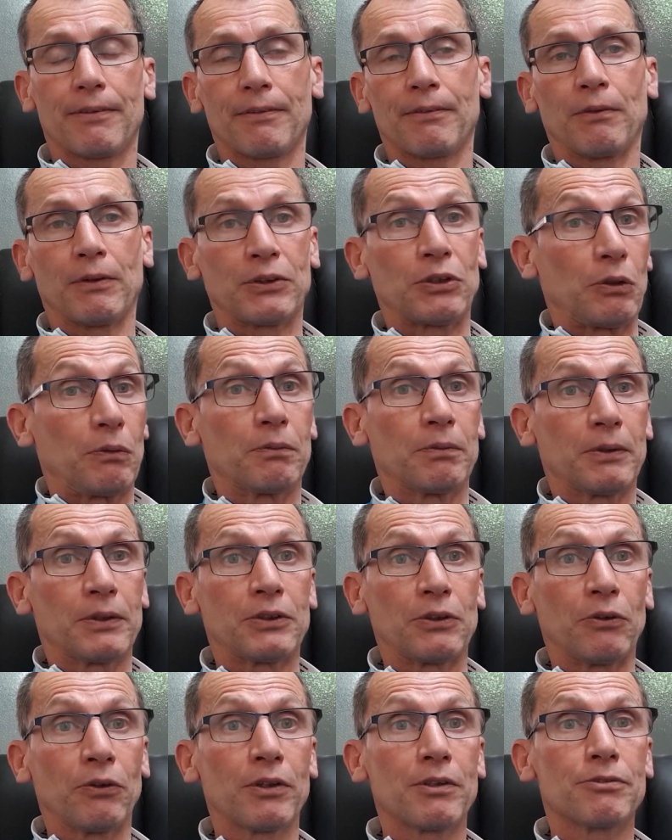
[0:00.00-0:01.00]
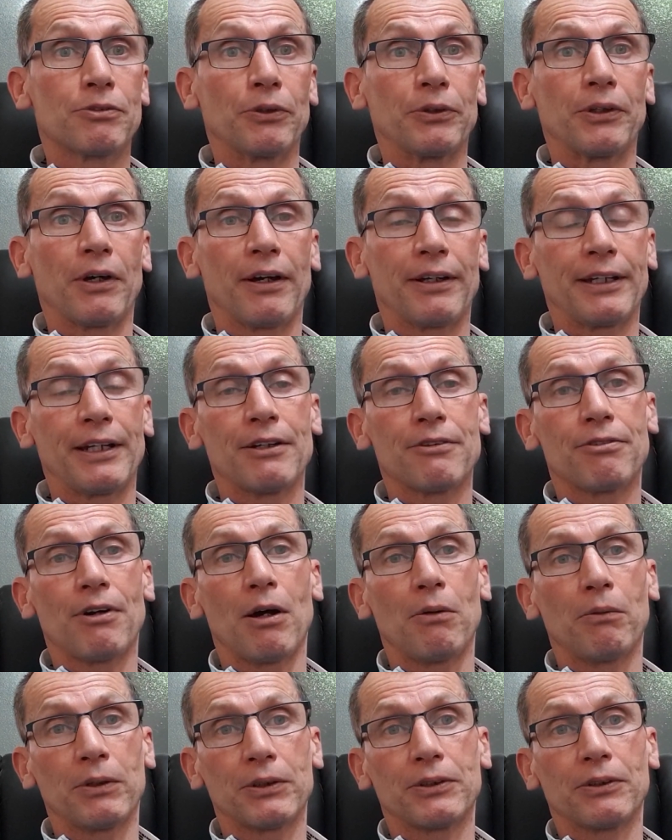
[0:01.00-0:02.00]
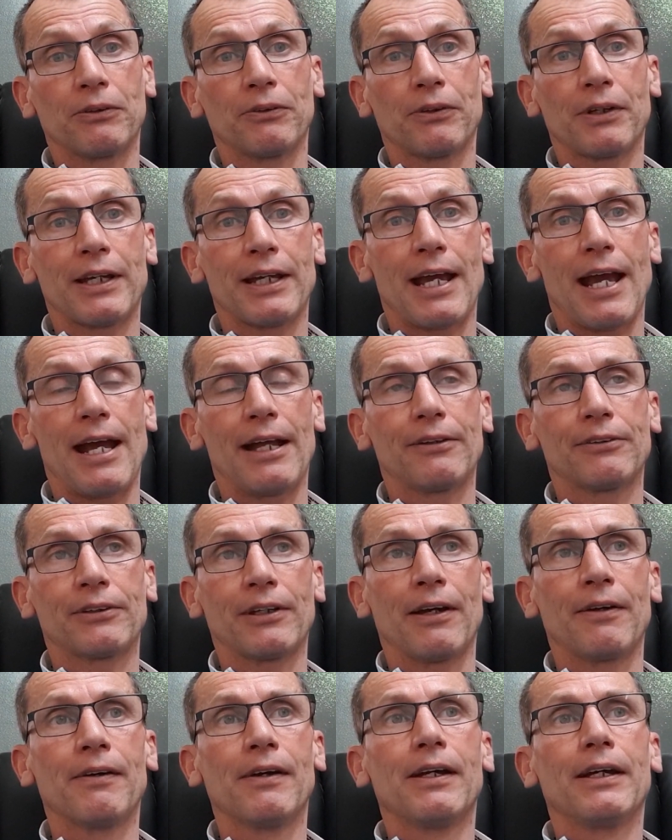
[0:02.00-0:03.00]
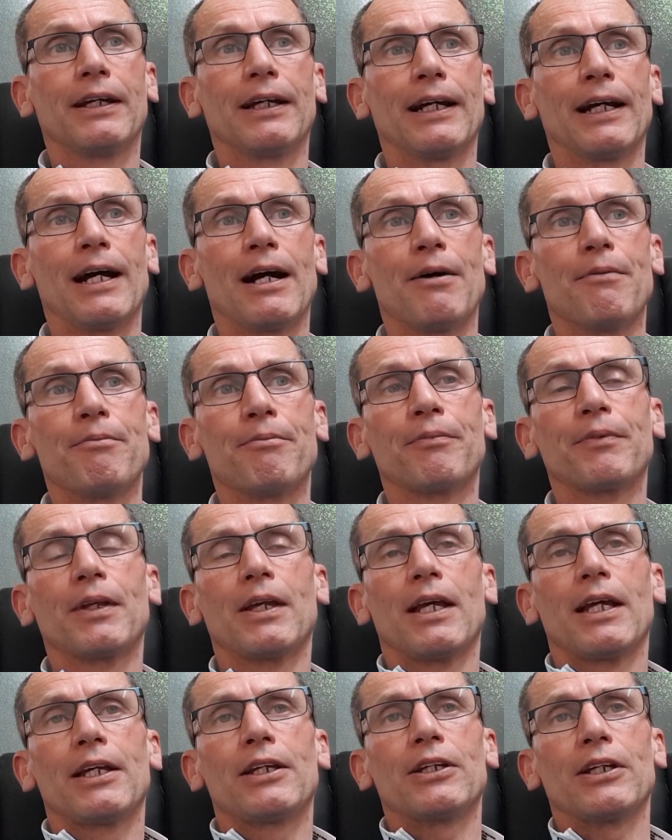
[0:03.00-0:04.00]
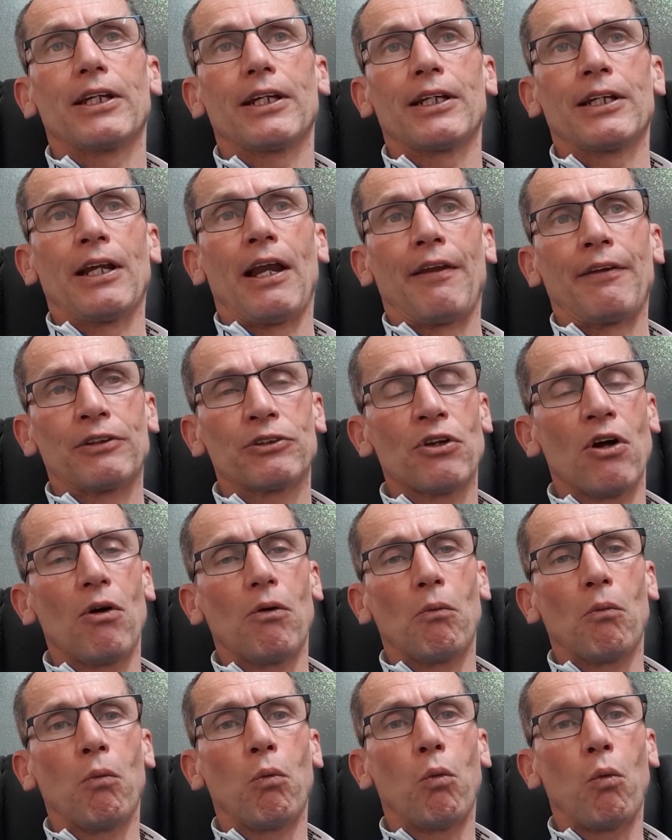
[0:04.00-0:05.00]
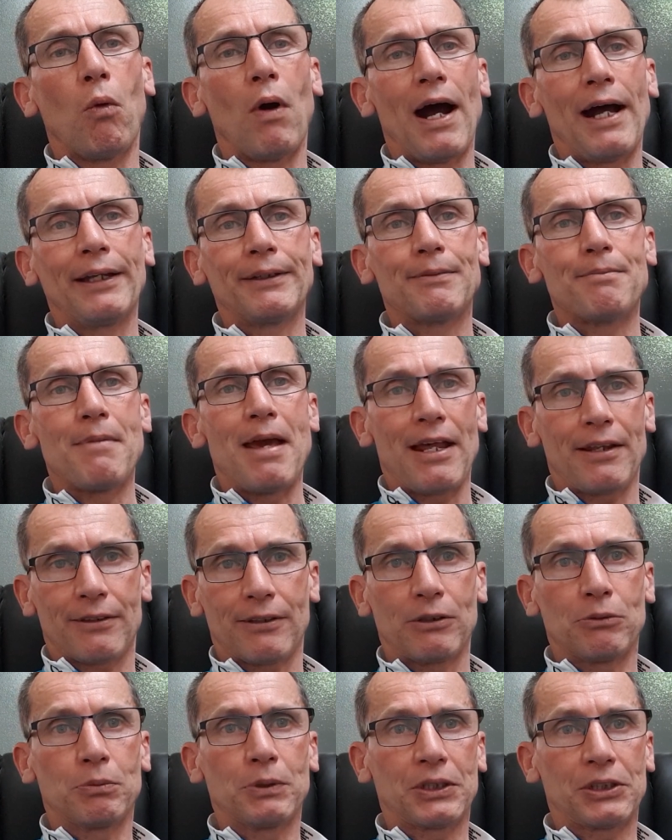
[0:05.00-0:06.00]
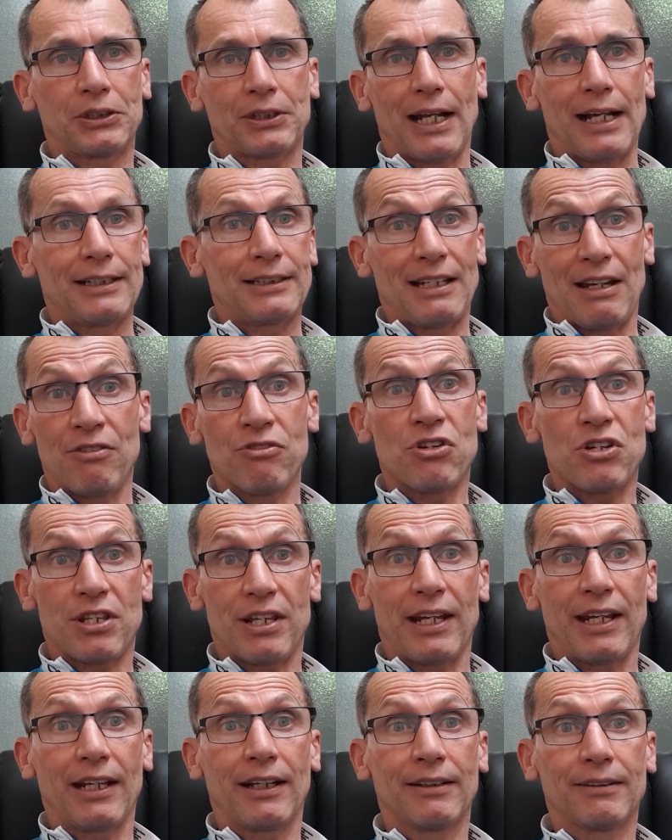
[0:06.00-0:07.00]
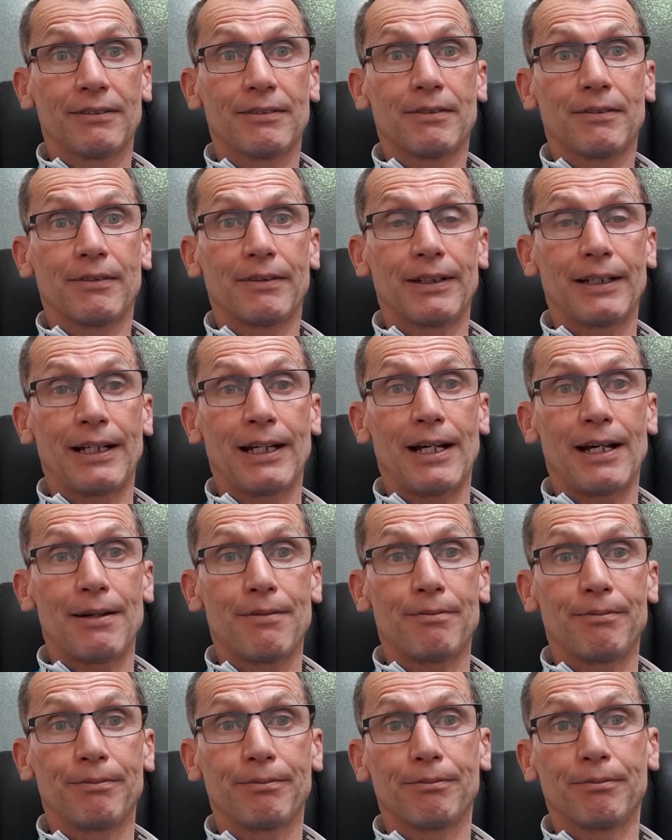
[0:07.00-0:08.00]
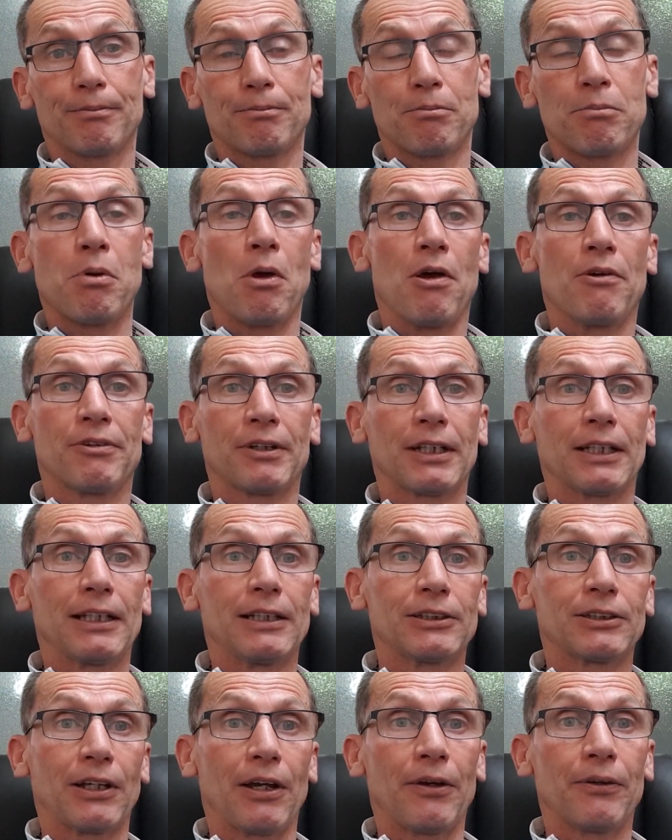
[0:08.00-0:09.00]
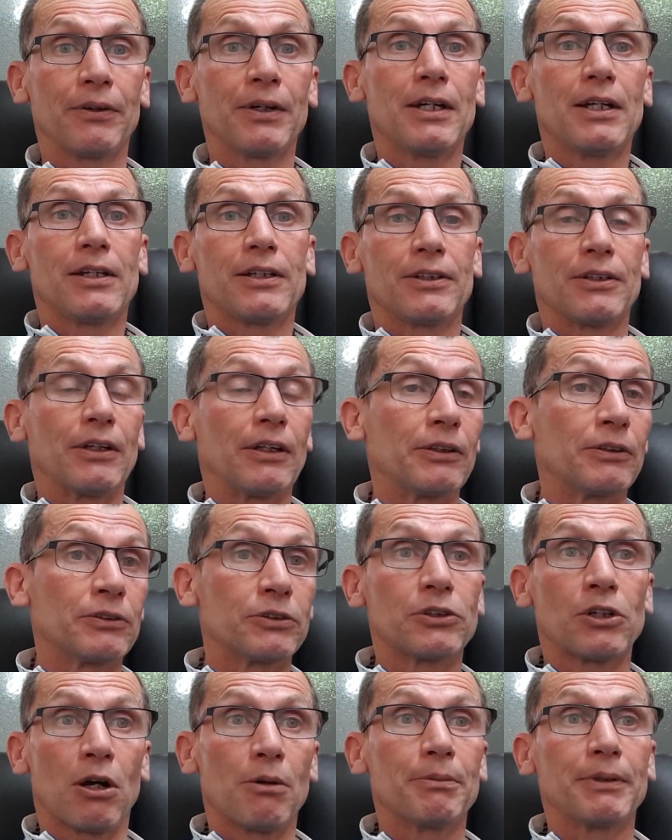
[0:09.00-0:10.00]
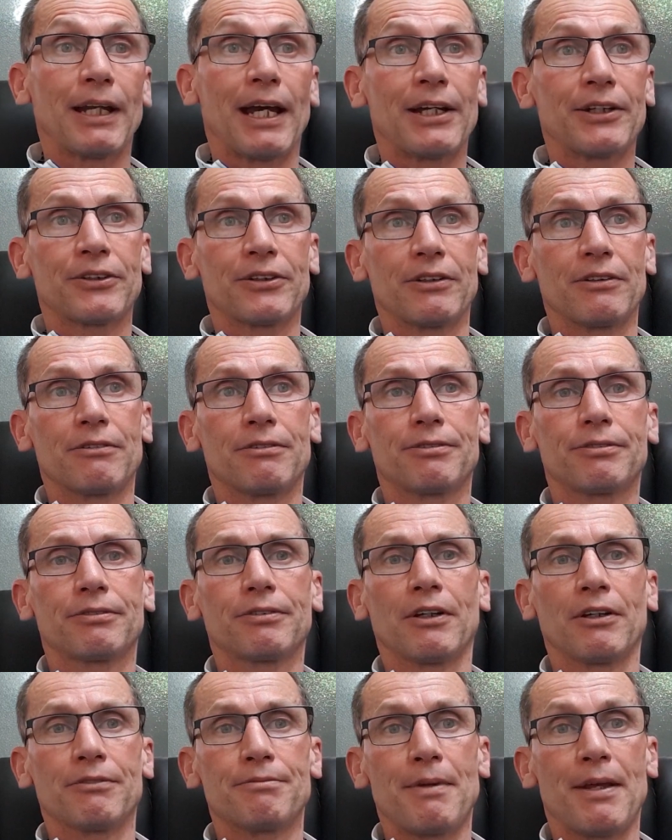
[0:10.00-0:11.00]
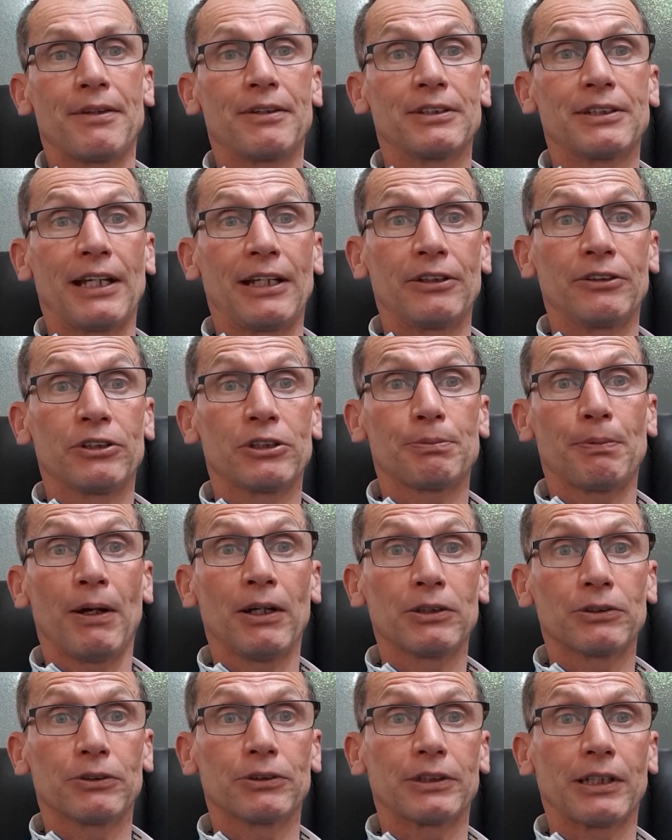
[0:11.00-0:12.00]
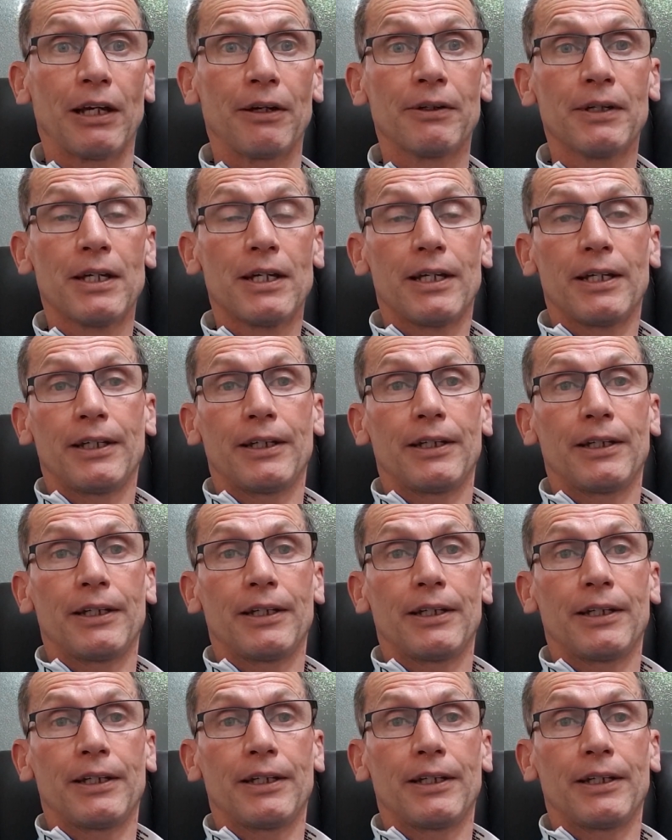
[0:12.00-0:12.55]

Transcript: what you're looking for, to identify what you're looking at. So there's not one method which does everything perfectly. So use a combination of methods at your disposal. So